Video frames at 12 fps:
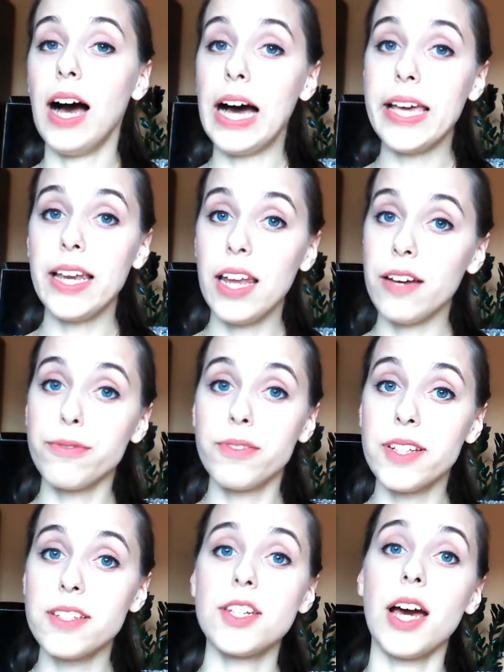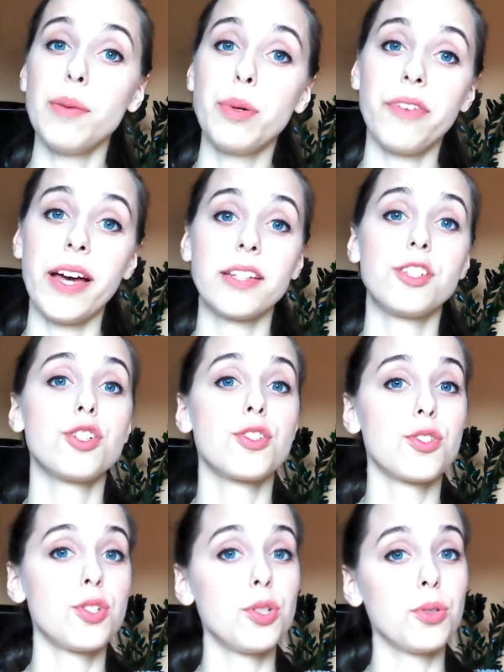I love this type of
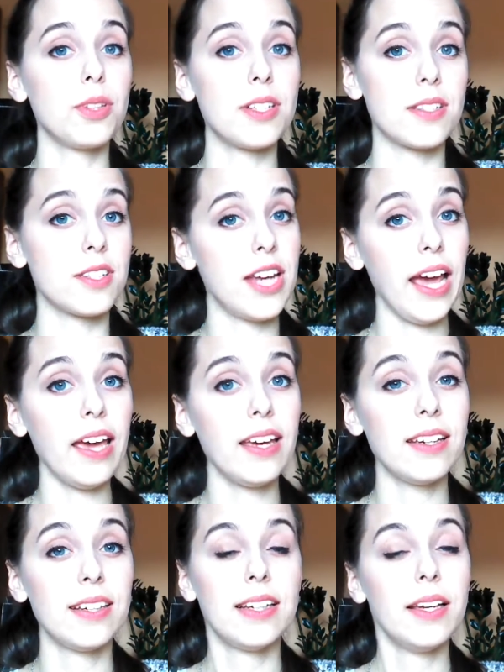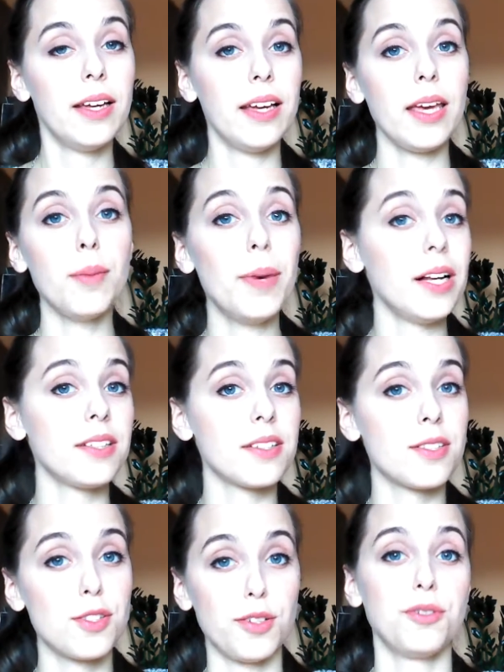actors to this day,
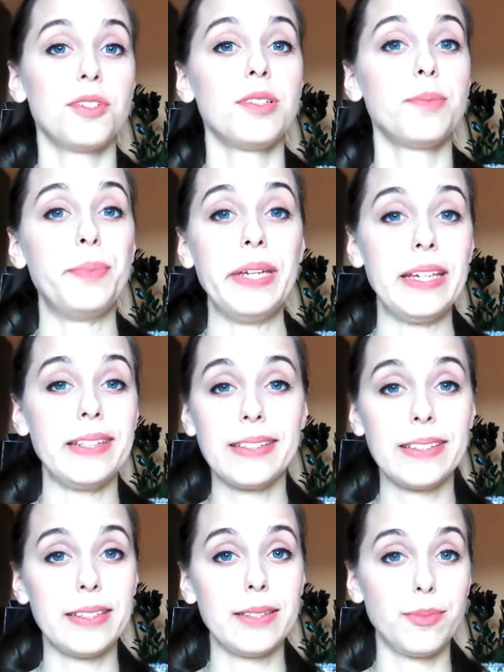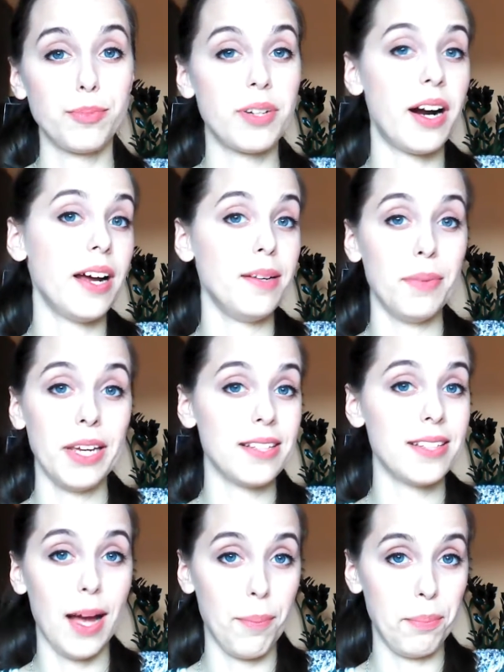Imelda Staunton being the prime
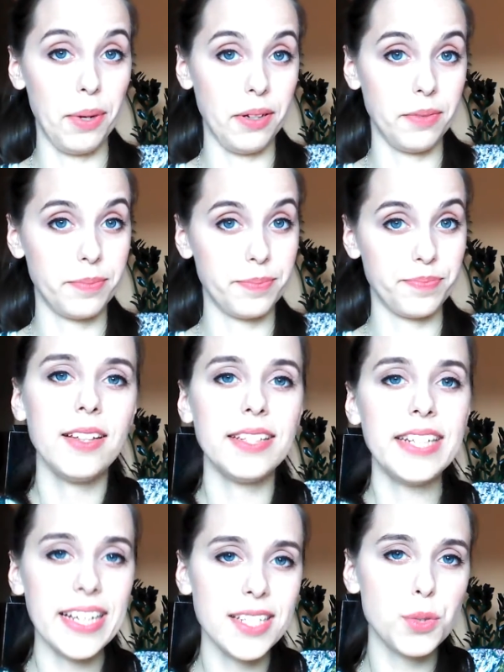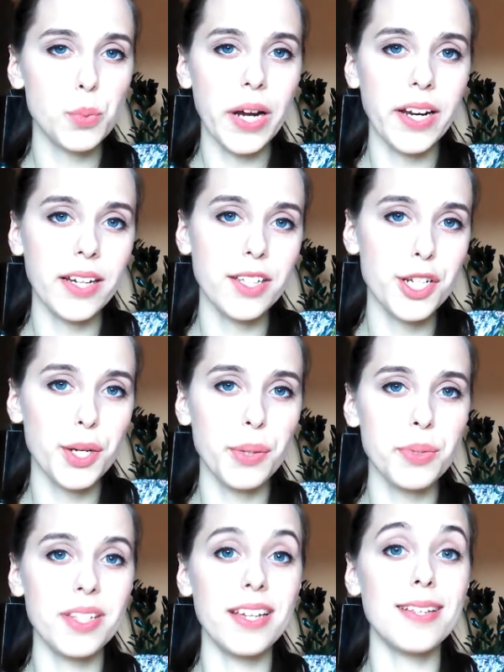example. The next one I
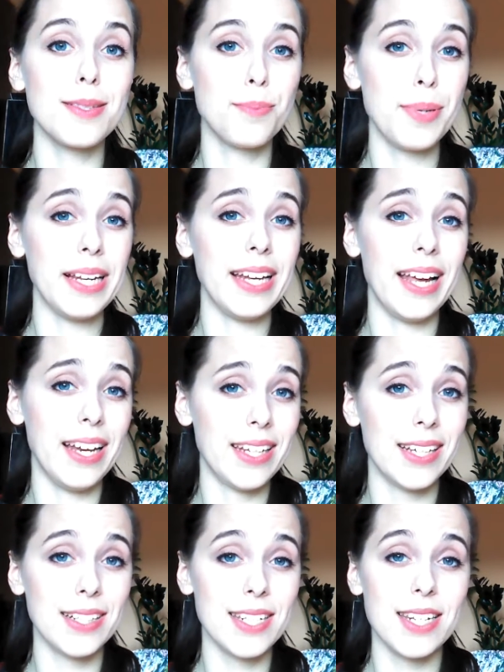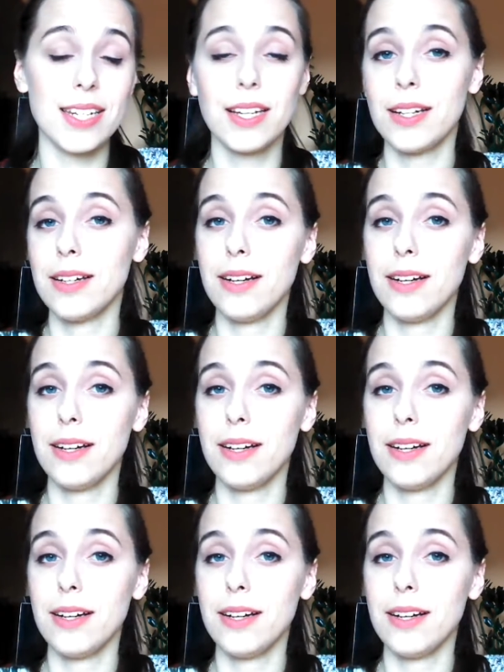chose is Billy Elliot.